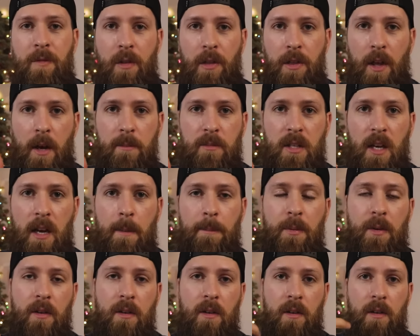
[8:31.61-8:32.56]
Thumbs
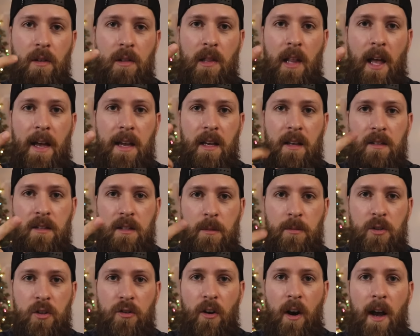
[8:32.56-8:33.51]
up, like,
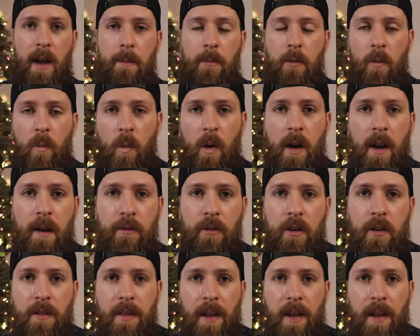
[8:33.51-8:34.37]
subscribe, whatever.